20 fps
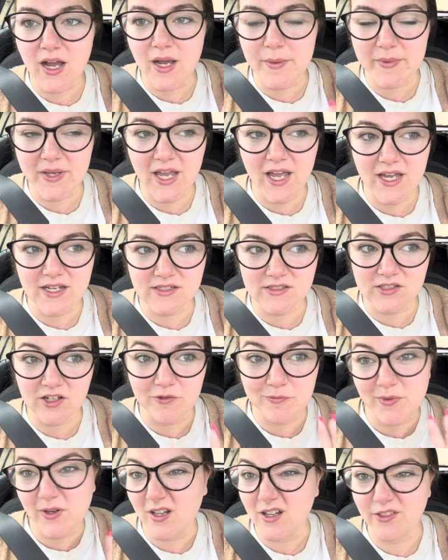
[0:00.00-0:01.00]
kit and stuff,
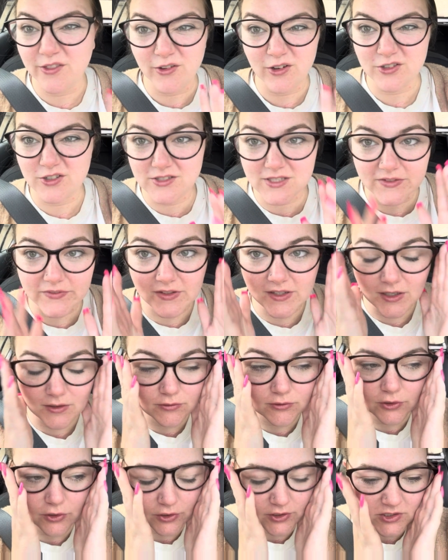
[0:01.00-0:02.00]
but I thought I'd just have a little
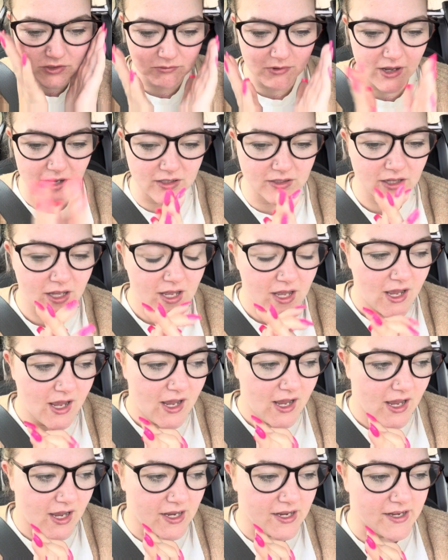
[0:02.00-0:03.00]
look as well.
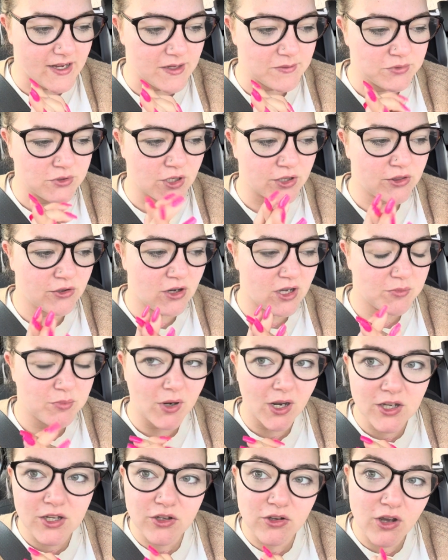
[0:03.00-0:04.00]
So I thought I'd
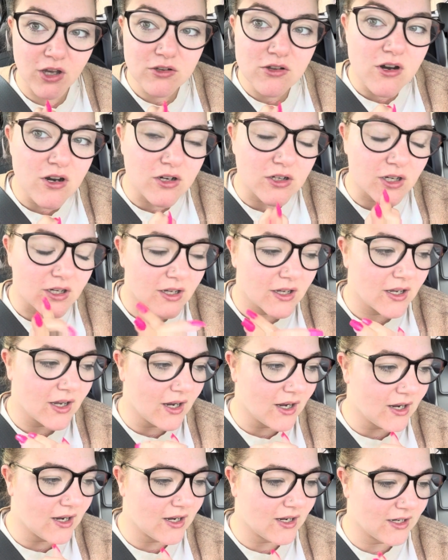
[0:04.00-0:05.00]
bring you along
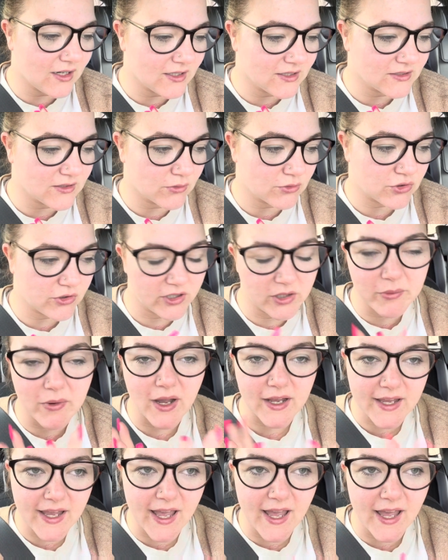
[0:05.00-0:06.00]
and I'll show you what I
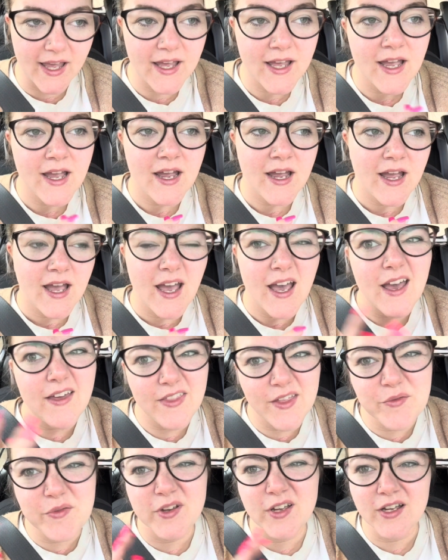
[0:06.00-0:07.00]
get, and
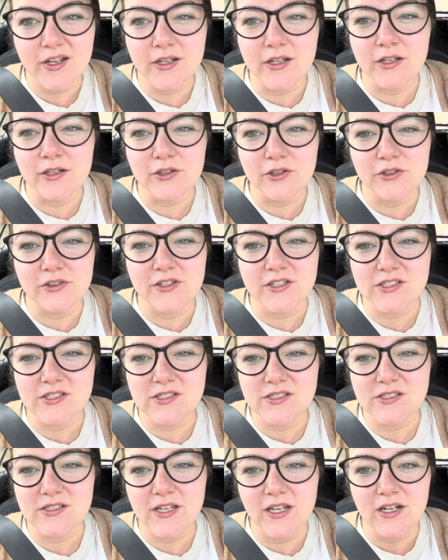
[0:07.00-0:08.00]
then we can conclude
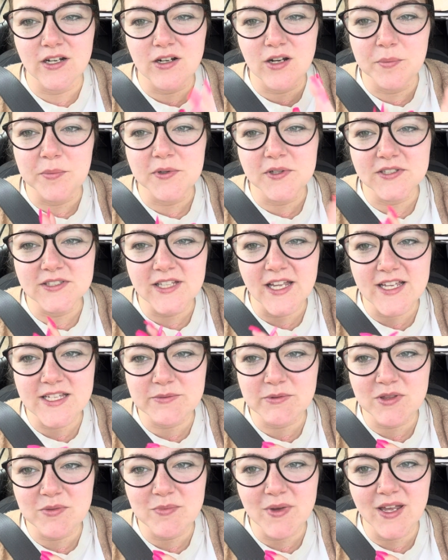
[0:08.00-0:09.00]
this kind of couple of days
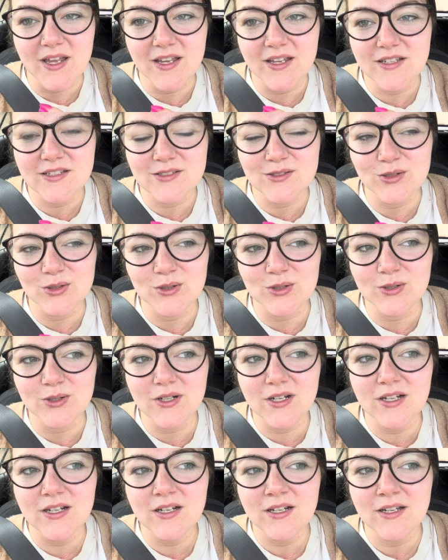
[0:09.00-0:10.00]
with me. So
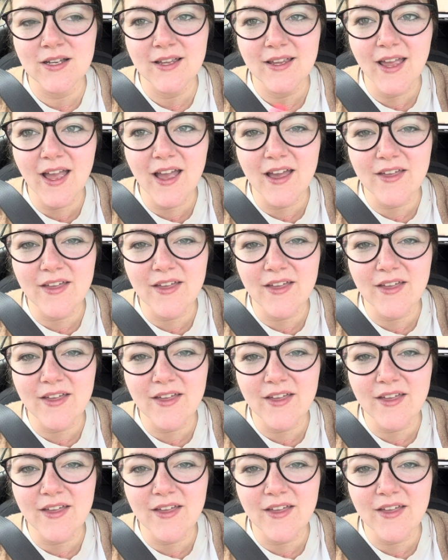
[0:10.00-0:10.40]
yeah.